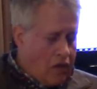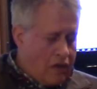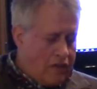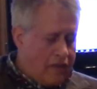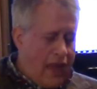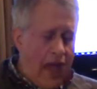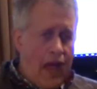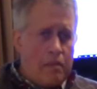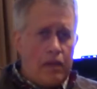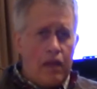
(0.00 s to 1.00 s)
This is the
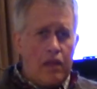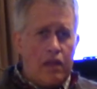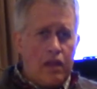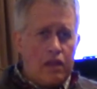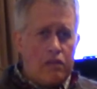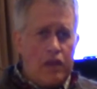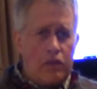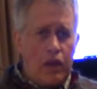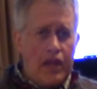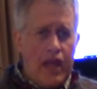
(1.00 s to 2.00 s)
Atmel
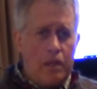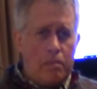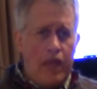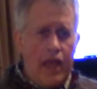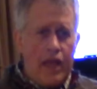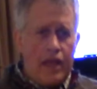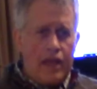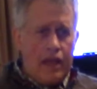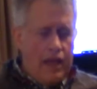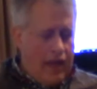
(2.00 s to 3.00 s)
328P,
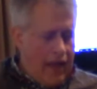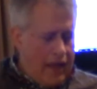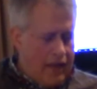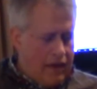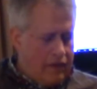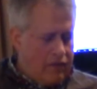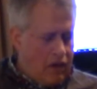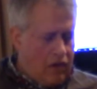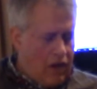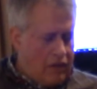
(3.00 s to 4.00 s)
and Edith
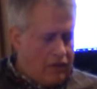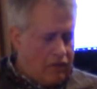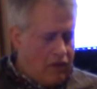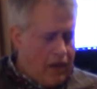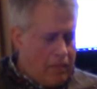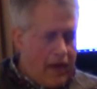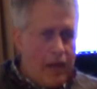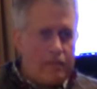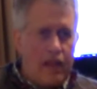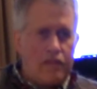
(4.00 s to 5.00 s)
turned on the screen. My
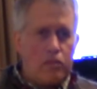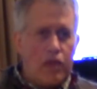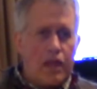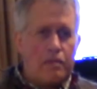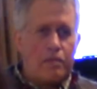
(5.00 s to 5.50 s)
name's Evan Williams,